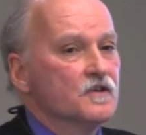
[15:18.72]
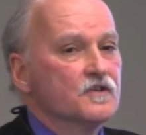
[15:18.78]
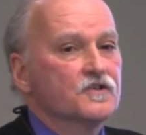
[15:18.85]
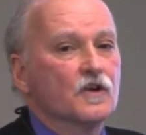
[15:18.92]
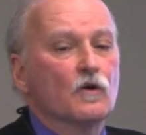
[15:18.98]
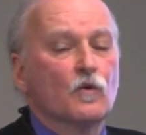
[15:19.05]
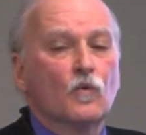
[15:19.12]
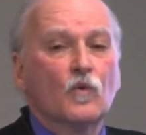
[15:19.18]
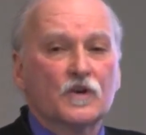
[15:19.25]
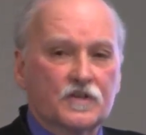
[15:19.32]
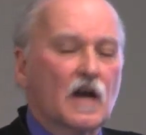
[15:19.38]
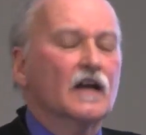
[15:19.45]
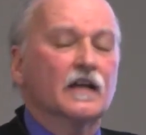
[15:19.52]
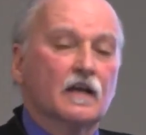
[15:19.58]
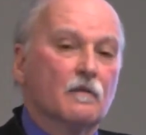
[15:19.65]
So we're
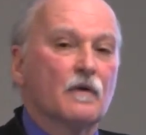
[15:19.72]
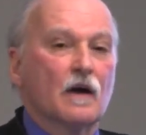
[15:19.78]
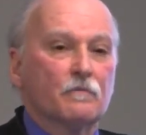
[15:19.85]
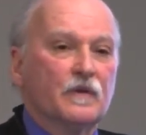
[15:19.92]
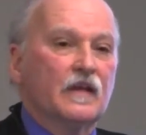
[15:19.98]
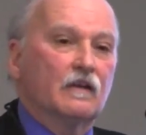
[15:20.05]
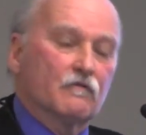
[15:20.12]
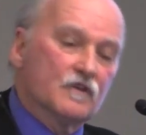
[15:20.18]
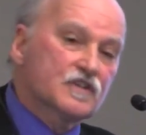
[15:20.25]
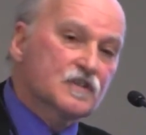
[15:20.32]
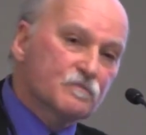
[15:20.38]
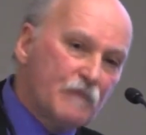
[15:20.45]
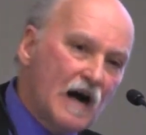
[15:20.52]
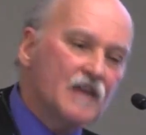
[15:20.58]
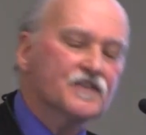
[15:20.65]
talking about being a
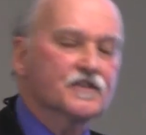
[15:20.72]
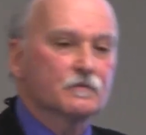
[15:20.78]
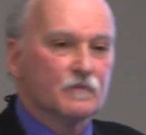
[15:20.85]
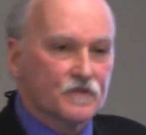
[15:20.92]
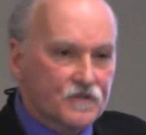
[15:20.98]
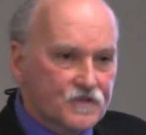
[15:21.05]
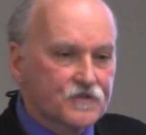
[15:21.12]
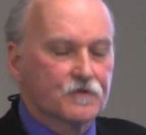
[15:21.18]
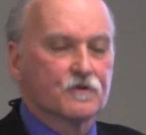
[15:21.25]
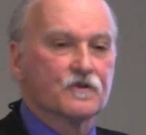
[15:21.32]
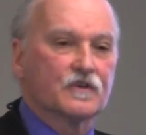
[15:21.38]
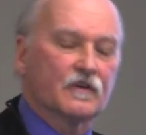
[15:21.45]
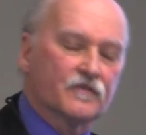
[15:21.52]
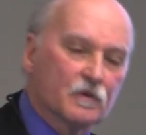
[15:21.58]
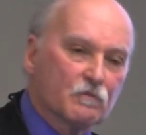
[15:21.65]
responsible
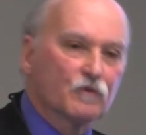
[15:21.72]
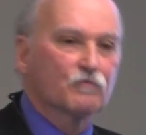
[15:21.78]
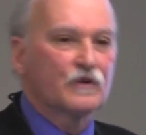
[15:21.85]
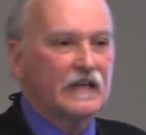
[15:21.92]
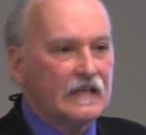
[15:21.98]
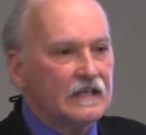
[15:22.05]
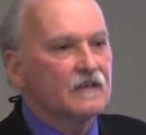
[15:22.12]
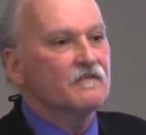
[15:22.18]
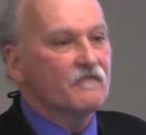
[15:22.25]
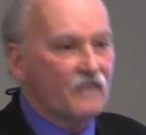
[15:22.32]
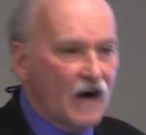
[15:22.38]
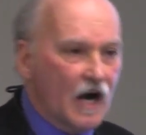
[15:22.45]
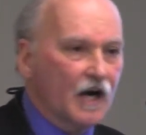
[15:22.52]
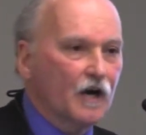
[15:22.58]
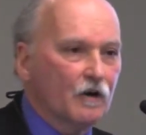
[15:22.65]
steward of the marine
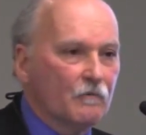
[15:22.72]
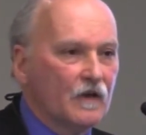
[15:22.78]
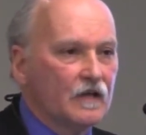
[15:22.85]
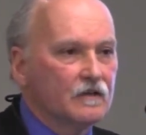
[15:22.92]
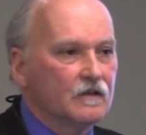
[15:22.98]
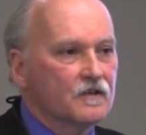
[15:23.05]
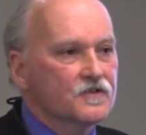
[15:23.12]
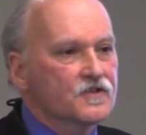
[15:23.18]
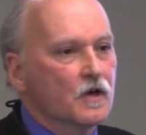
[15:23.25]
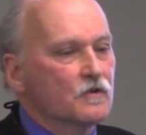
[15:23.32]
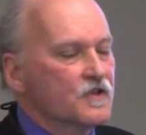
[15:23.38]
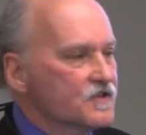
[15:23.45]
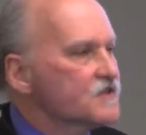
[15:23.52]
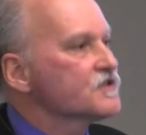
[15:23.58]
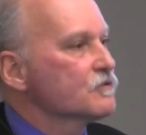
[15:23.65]
environment so
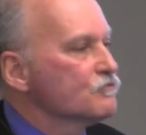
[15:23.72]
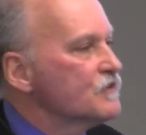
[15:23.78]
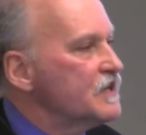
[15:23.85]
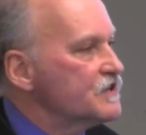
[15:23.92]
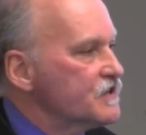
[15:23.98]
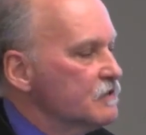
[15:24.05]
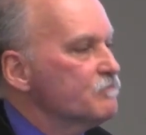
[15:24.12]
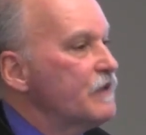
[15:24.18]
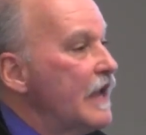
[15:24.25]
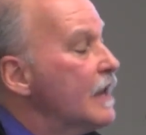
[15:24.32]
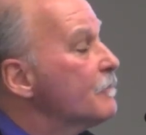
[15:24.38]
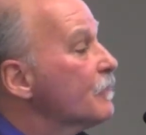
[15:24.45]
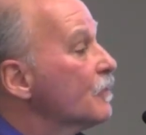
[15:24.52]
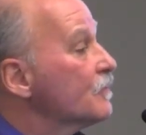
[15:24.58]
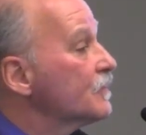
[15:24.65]
this is a recent
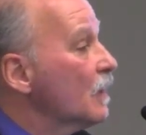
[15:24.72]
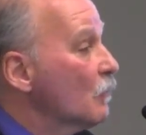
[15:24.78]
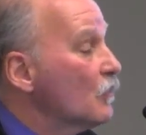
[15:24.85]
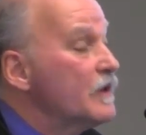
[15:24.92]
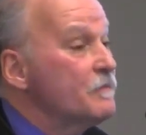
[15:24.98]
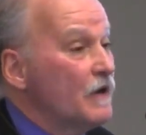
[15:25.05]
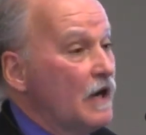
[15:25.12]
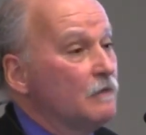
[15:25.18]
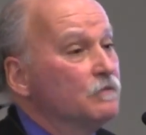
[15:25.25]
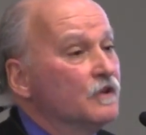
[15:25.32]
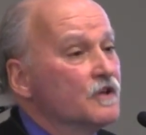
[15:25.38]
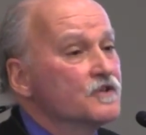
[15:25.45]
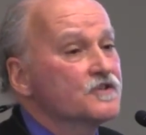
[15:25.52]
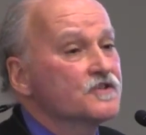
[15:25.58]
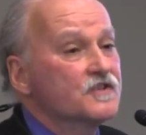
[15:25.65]
paper that we
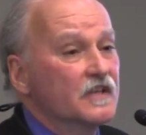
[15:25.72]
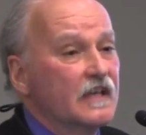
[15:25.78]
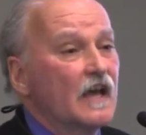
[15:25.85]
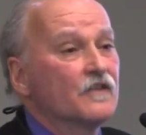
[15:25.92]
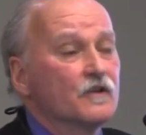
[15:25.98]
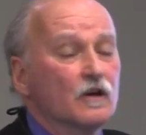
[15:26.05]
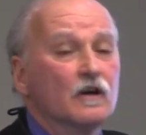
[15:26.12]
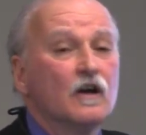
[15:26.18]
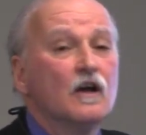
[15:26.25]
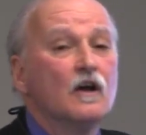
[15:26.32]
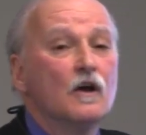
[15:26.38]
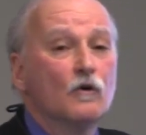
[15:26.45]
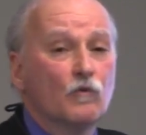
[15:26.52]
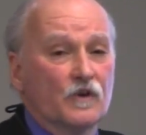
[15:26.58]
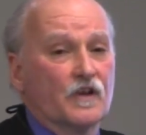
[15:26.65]
published together
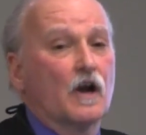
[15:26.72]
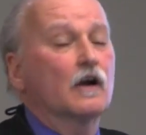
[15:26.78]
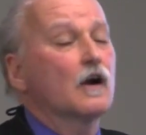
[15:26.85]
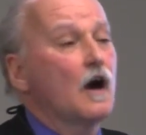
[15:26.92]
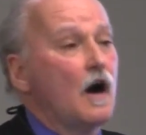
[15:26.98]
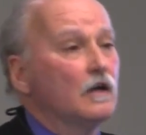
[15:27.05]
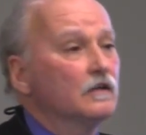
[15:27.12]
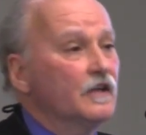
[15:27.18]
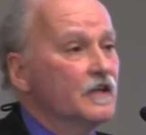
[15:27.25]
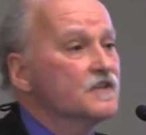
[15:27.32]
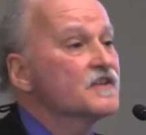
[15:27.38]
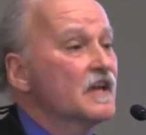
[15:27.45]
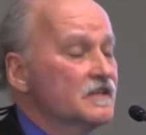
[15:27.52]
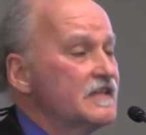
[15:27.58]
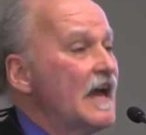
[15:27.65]
with our
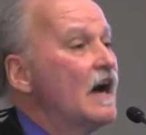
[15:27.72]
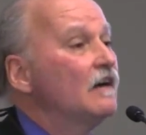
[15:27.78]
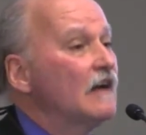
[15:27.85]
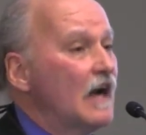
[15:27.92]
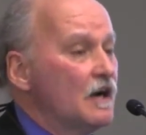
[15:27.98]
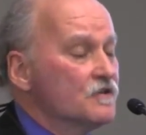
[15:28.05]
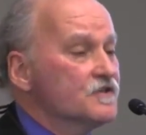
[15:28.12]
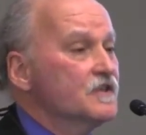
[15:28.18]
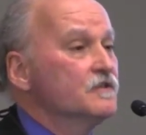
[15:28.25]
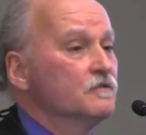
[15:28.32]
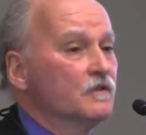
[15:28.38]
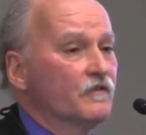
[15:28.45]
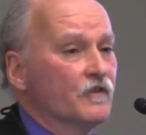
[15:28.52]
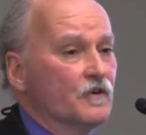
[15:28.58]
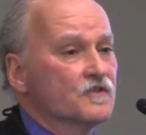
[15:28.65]
colleagues at Dalhousie
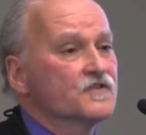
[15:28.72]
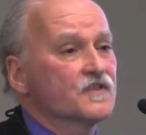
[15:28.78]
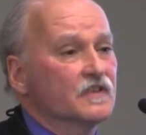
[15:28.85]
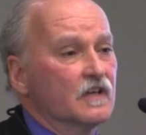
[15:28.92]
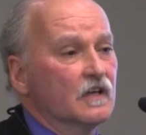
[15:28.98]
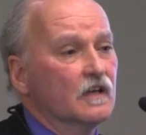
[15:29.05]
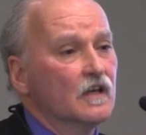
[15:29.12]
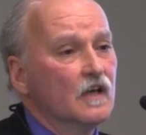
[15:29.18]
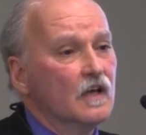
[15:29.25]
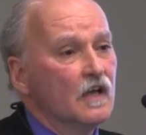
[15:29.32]
University.